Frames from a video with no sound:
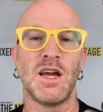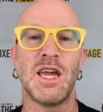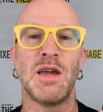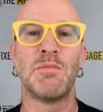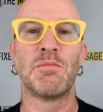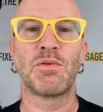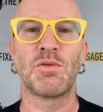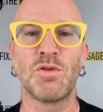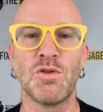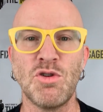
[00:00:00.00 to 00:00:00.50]

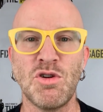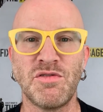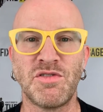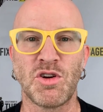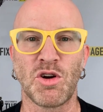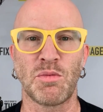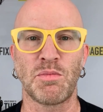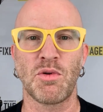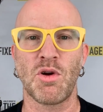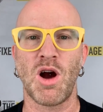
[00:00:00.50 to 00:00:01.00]
improve
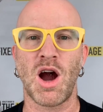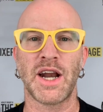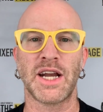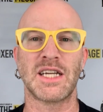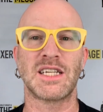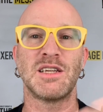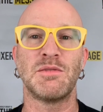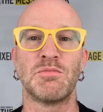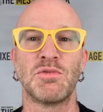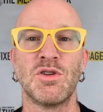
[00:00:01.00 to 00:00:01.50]
your
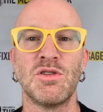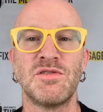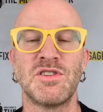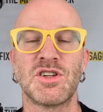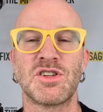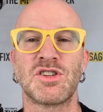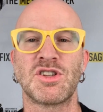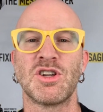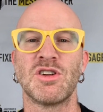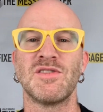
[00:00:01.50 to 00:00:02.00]
product improve
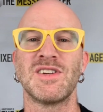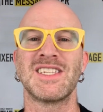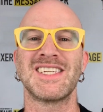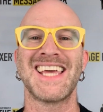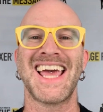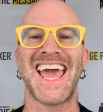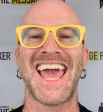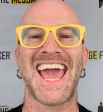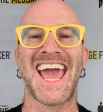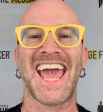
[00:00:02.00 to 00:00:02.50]
your
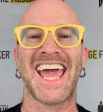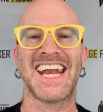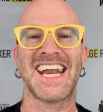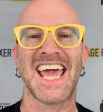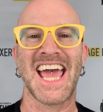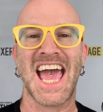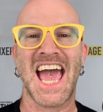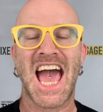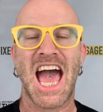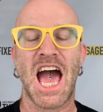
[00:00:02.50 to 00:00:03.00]
service and
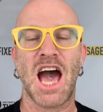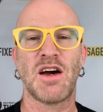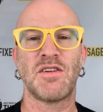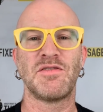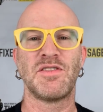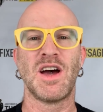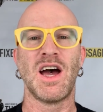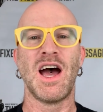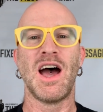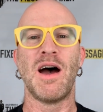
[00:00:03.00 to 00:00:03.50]

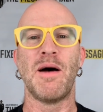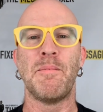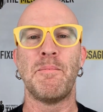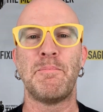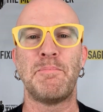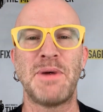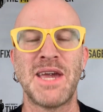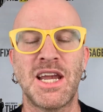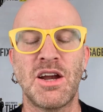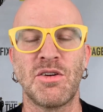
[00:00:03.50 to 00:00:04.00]
have
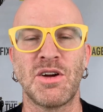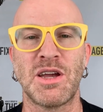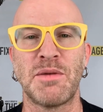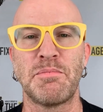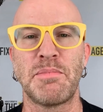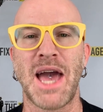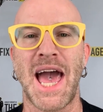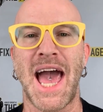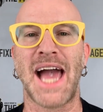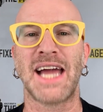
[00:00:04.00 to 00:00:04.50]
bigger
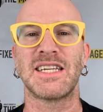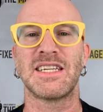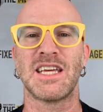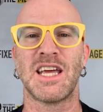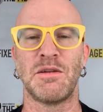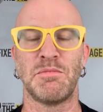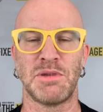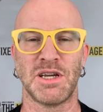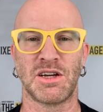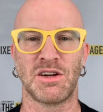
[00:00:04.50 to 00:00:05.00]
impact
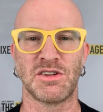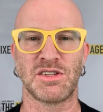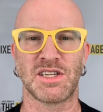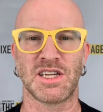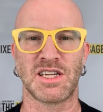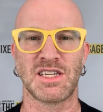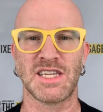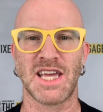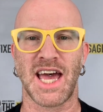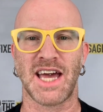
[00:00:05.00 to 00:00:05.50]
and bigger
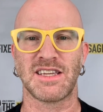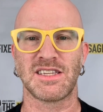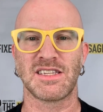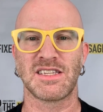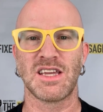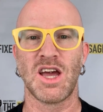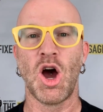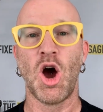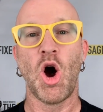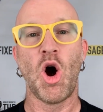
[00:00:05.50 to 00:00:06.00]

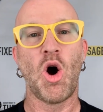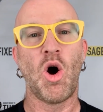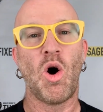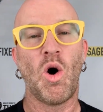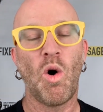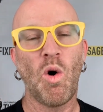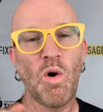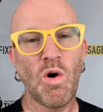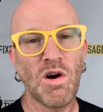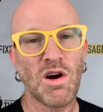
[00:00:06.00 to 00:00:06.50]
success
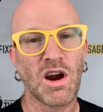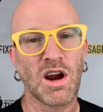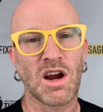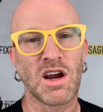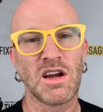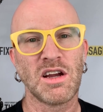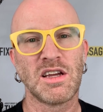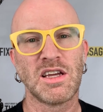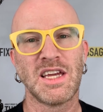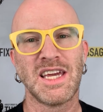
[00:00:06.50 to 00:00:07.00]

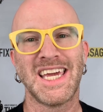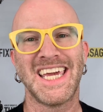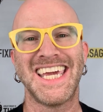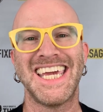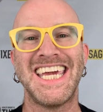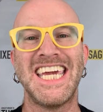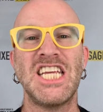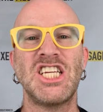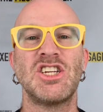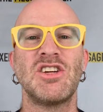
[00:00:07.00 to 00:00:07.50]
or
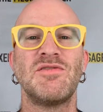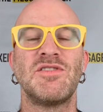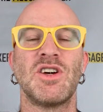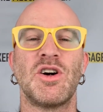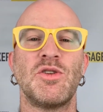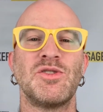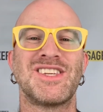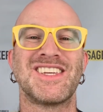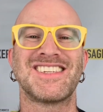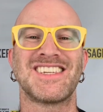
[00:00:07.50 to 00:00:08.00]
each of
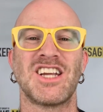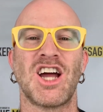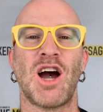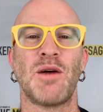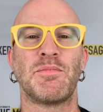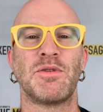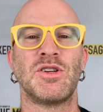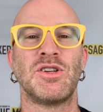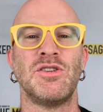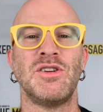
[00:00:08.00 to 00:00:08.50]
those is an
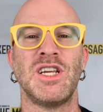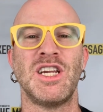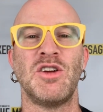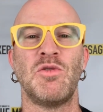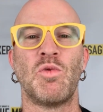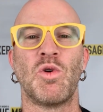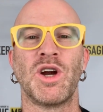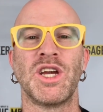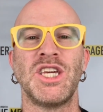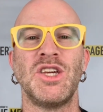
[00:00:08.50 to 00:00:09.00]
opportunity
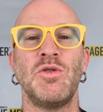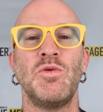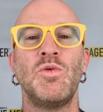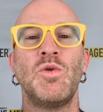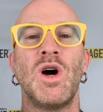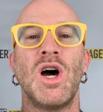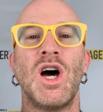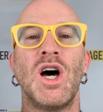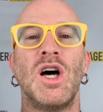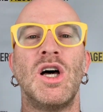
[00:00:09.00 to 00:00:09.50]
where
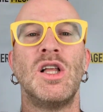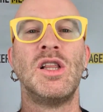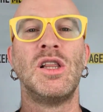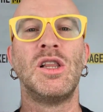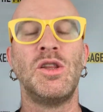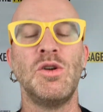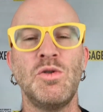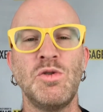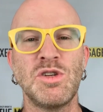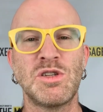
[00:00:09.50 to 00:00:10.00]
you
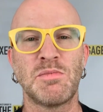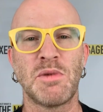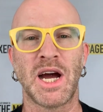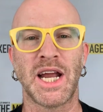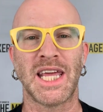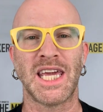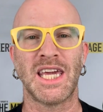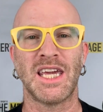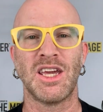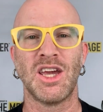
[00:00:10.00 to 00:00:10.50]
lose
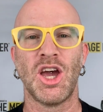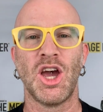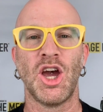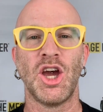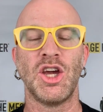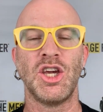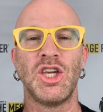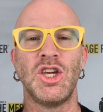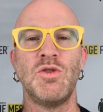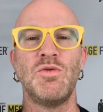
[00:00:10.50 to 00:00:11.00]
money
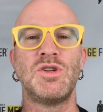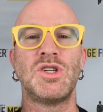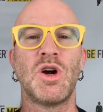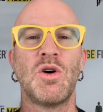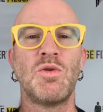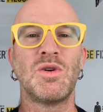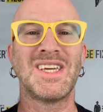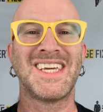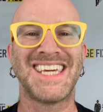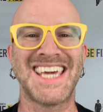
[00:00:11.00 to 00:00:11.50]
you
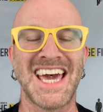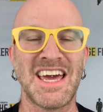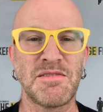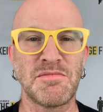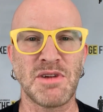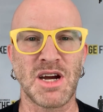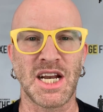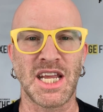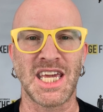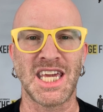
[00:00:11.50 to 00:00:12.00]
don't
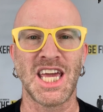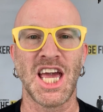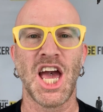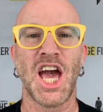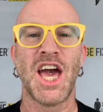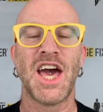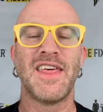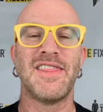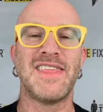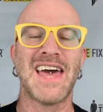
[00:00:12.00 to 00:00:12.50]
get money
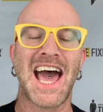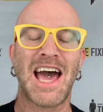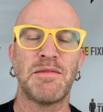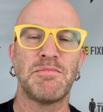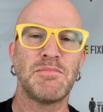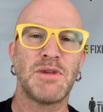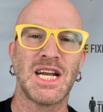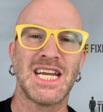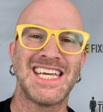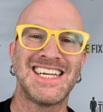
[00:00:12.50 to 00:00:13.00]

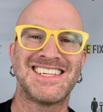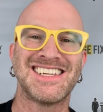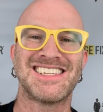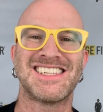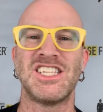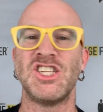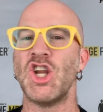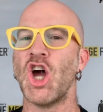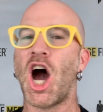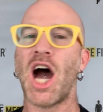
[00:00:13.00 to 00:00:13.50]
that money
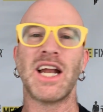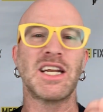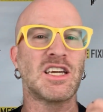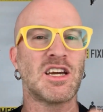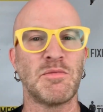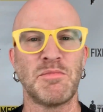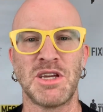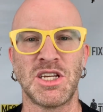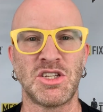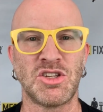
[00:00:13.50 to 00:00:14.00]
does not
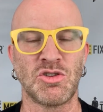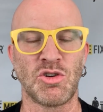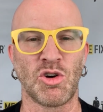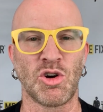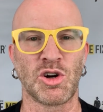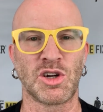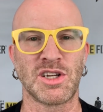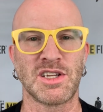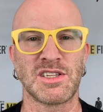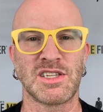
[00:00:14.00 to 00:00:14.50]
come into your
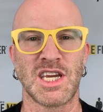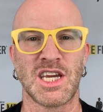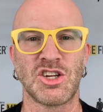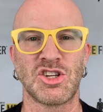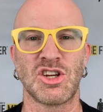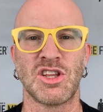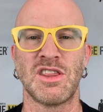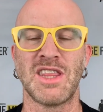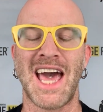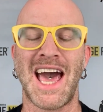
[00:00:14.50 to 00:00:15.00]

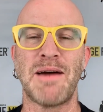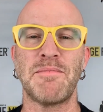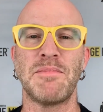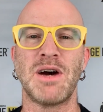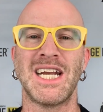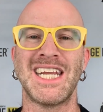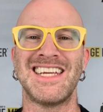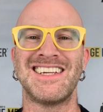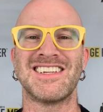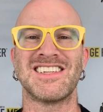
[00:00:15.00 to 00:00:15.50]
organization that
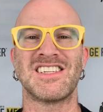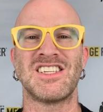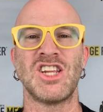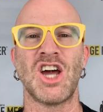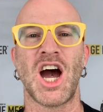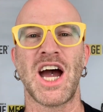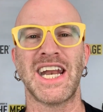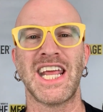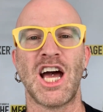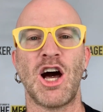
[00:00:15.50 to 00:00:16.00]
money does
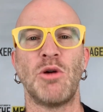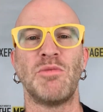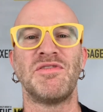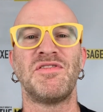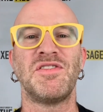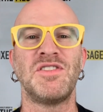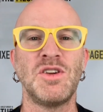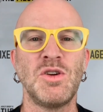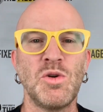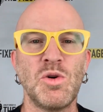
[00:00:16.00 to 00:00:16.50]
not help
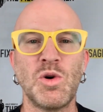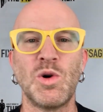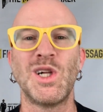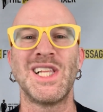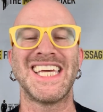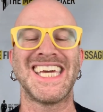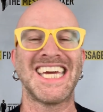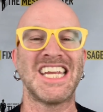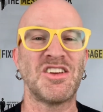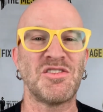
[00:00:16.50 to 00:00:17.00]

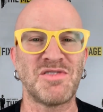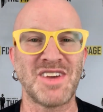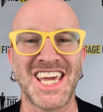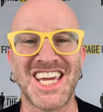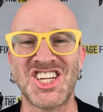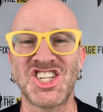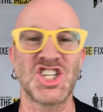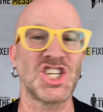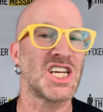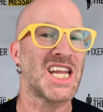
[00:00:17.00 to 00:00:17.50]
fuel
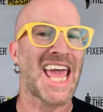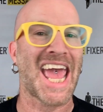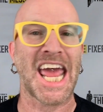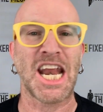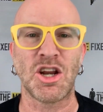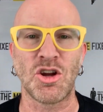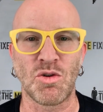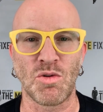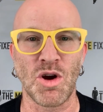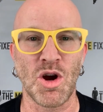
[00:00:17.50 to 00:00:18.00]
innovation
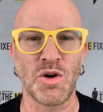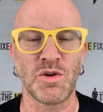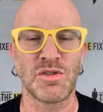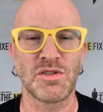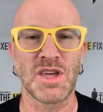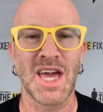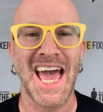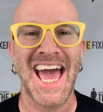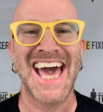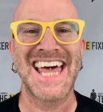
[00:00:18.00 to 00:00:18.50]
and
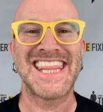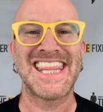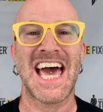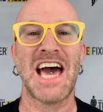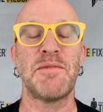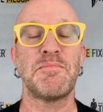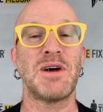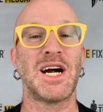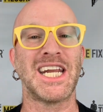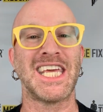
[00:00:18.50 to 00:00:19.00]
growth
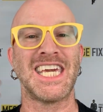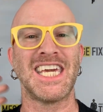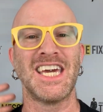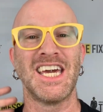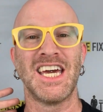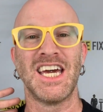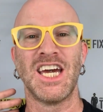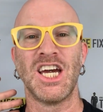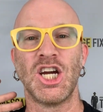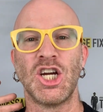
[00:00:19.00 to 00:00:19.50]
that
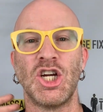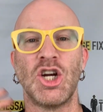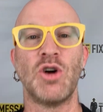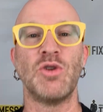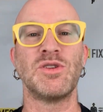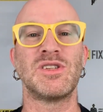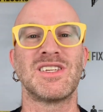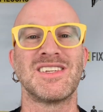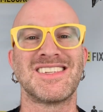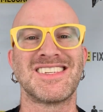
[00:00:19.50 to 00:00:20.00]
money
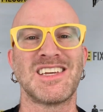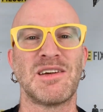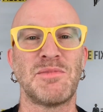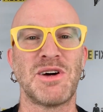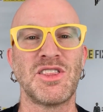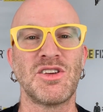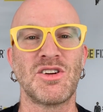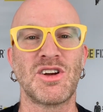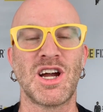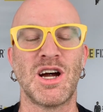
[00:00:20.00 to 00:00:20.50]
goes to some
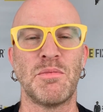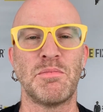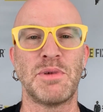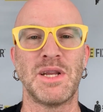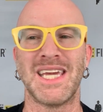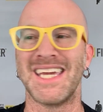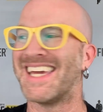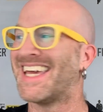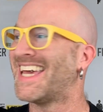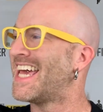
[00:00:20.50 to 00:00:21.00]
other
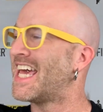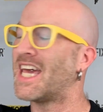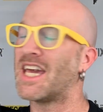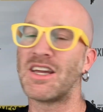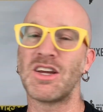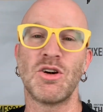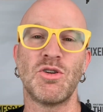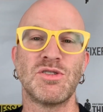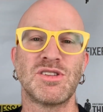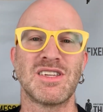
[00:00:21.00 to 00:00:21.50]
company,
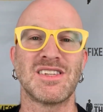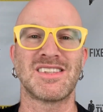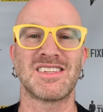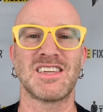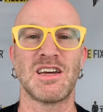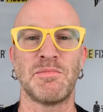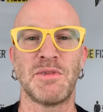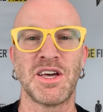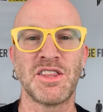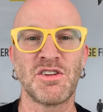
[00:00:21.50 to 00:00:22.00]
it goes to
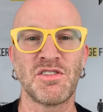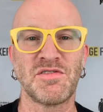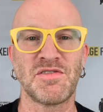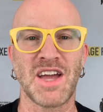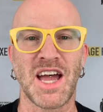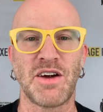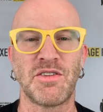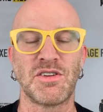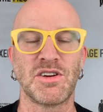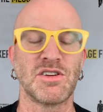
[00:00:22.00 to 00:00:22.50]
some other
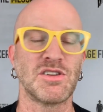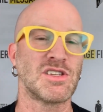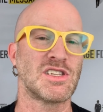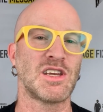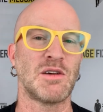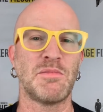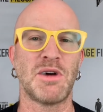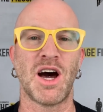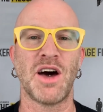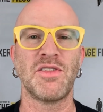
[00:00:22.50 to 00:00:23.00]
founder,
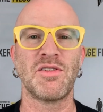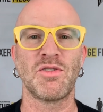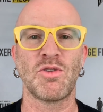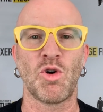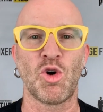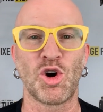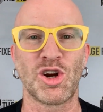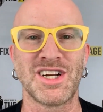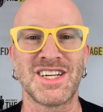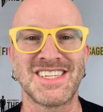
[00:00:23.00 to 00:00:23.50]
some other
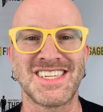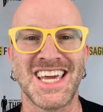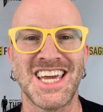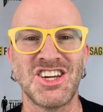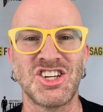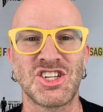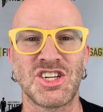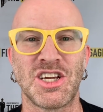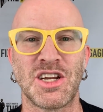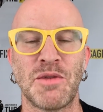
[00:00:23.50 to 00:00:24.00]

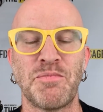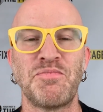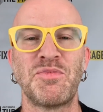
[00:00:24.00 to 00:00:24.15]
organization.